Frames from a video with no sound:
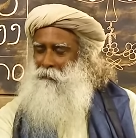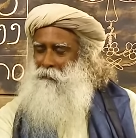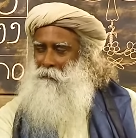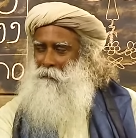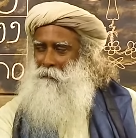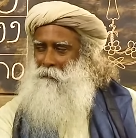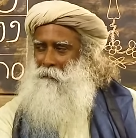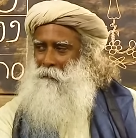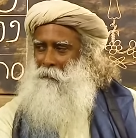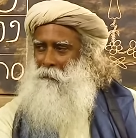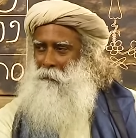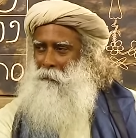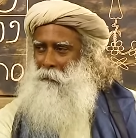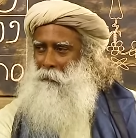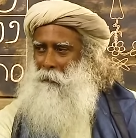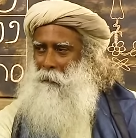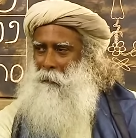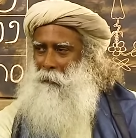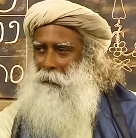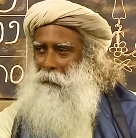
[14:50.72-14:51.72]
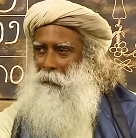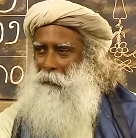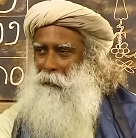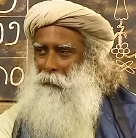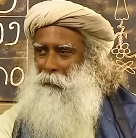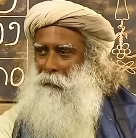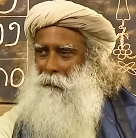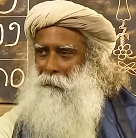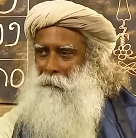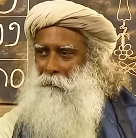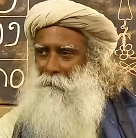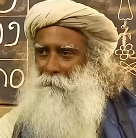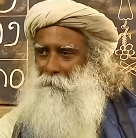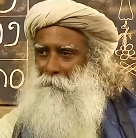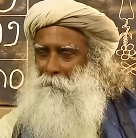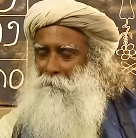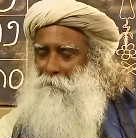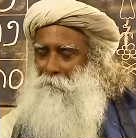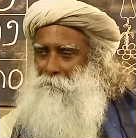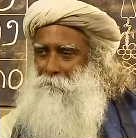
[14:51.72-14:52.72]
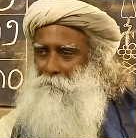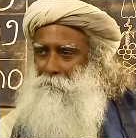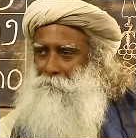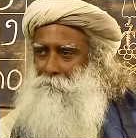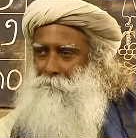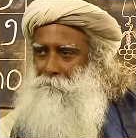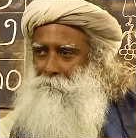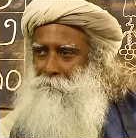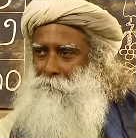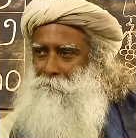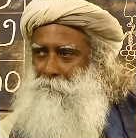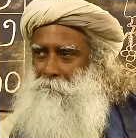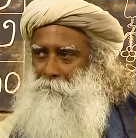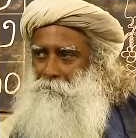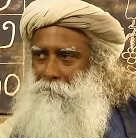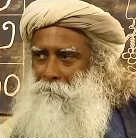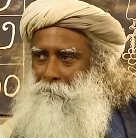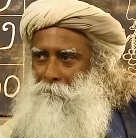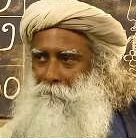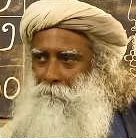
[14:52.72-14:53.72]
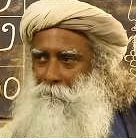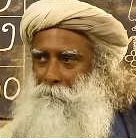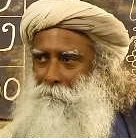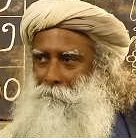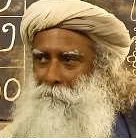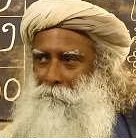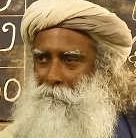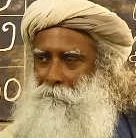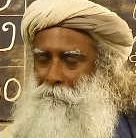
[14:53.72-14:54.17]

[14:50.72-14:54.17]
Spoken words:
No one is speaking in this clip.